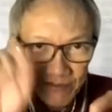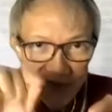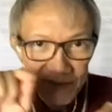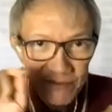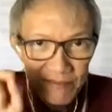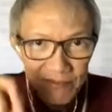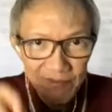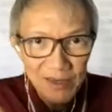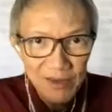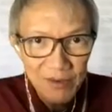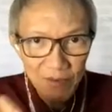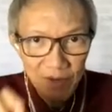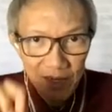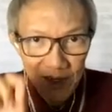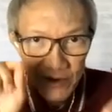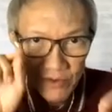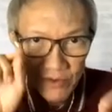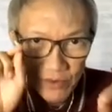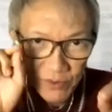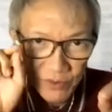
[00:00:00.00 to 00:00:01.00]
when
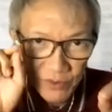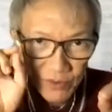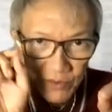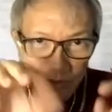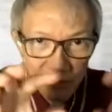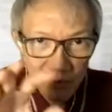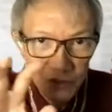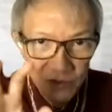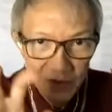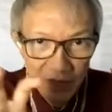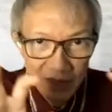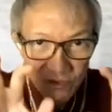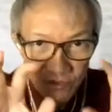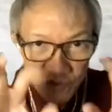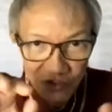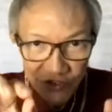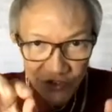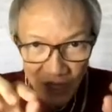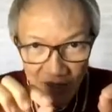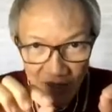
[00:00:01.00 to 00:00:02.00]
you say
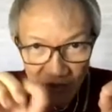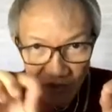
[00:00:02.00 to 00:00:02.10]
J,